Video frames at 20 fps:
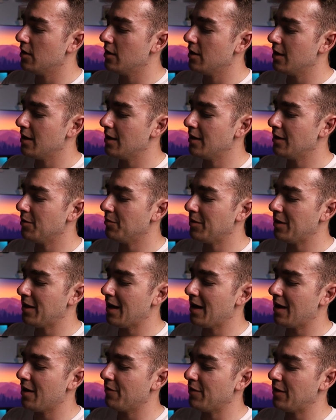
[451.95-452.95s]
and then we
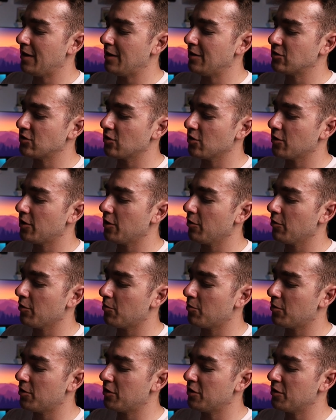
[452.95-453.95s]
have a circular
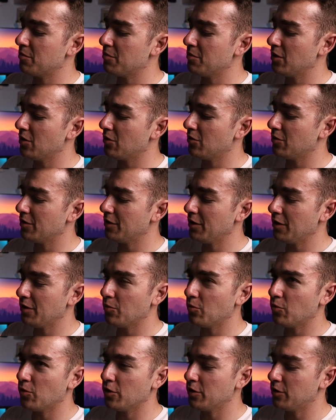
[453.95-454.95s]
one in the middle, and
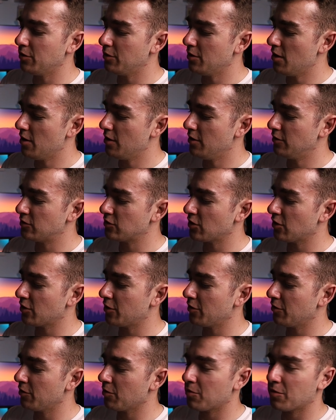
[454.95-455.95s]
then one
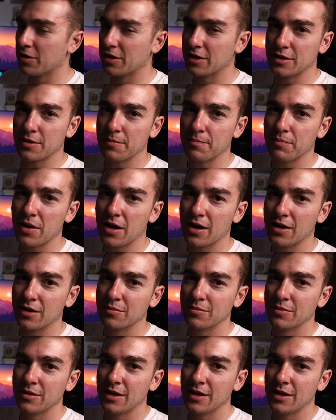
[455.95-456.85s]
circular one at the bottom.